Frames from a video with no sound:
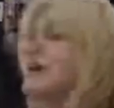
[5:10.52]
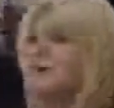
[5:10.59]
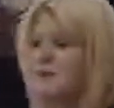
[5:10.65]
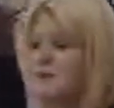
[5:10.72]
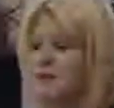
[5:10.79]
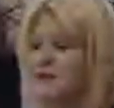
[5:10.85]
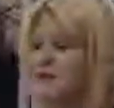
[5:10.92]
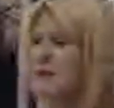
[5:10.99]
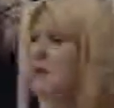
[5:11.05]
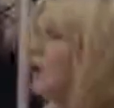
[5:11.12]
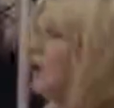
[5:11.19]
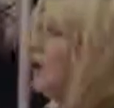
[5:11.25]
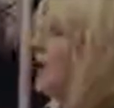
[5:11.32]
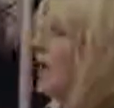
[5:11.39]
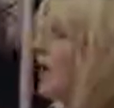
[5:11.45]
People say,
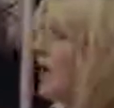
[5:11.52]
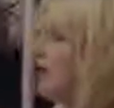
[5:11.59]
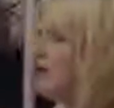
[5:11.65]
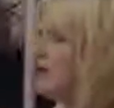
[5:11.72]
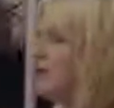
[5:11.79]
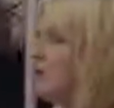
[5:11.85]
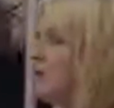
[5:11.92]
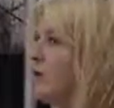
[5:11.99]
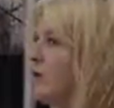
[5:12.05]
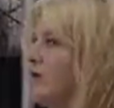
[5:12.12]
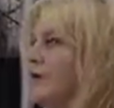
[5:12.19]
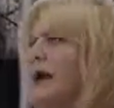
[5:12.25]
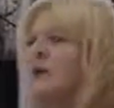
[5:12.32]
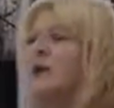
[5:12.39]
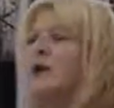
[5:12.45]
well, how do you know where you're
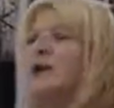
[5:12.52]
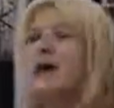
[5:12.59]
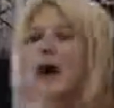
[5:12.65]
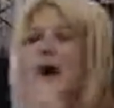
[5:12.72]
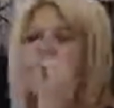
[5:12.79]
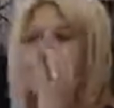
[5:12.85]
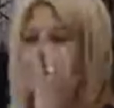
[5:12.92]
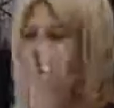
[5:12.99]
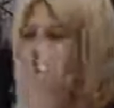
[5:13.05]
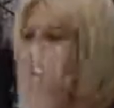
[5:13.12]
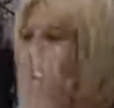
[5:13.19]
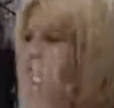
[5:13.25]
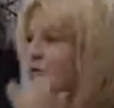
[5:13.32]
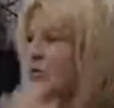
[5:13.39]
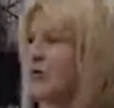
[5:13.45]
going? There's
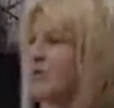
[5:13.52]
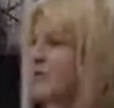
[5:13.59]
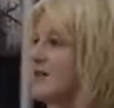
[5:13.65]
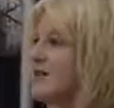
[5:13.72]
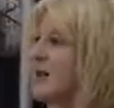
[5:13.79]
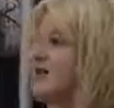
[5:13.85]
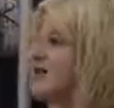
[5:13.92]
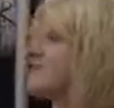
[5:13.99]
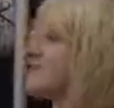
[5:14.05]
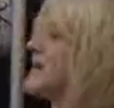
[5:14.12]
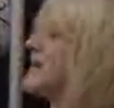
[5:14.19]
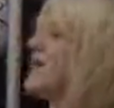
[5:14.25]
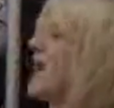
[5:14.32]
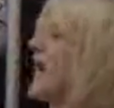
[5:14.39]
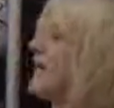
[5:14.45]
lots of ways. A lot of times I
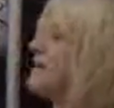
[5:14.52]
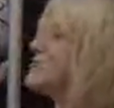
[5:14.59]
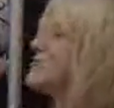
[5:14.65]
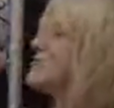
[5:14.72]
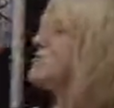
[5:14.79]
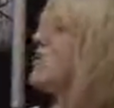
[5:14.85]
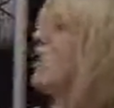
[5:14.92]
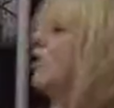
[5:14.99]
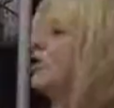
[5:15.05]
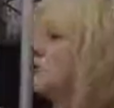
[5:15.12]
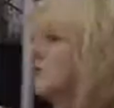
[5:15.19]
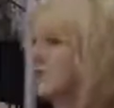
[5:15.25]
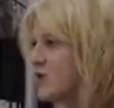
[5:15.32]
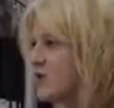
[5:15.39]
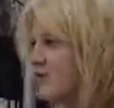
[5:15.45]
couch
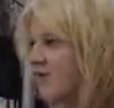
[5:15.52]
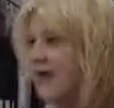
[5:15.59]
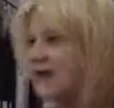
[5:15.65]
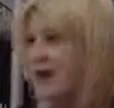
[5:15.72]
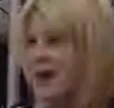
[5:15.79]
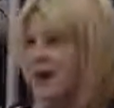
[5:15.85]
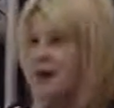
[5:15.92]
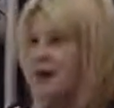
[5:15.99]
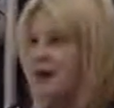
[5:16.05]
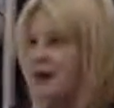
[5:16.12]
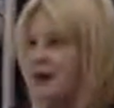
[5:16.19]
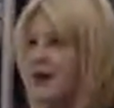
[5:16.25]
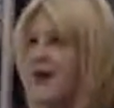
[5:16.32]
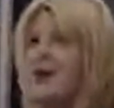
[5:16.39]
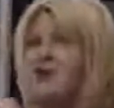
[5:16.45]
yarns around an area.